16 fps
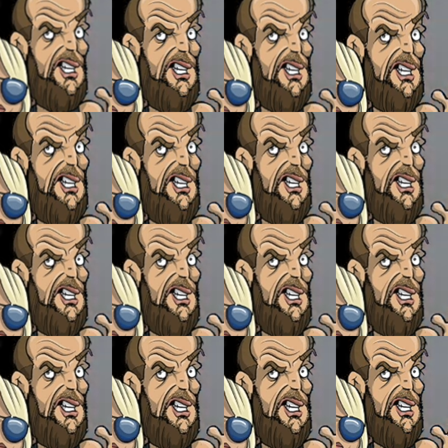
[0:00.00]

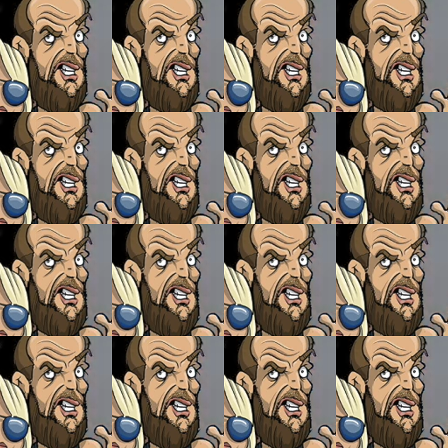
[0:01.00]

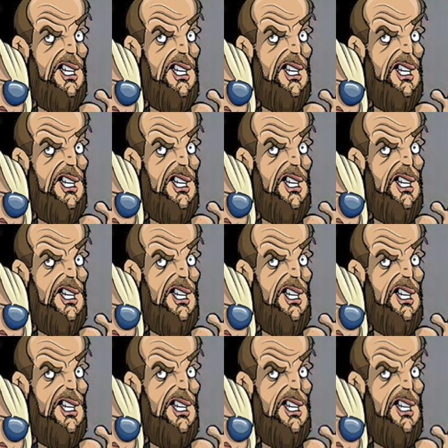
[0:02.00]

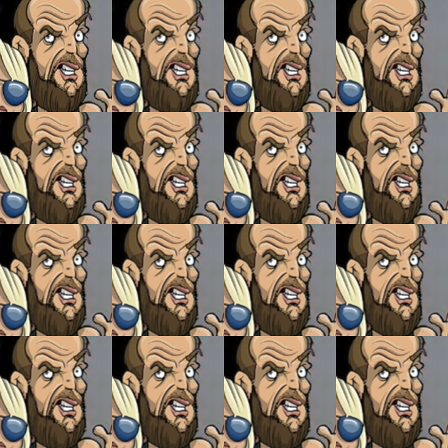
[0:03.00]
No words are spoken by the person on screen.